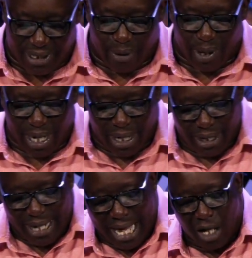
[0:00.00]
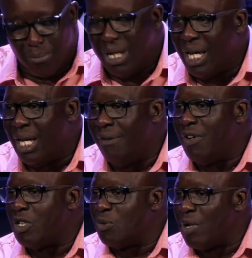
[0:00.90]
were handed down.
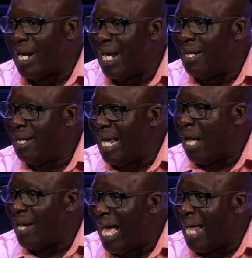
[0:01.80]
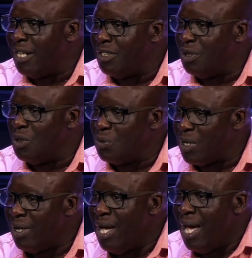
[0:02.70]
Behaviors were handed down. Attitudes were
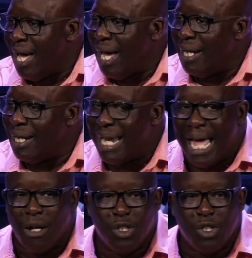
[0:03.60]
handed down.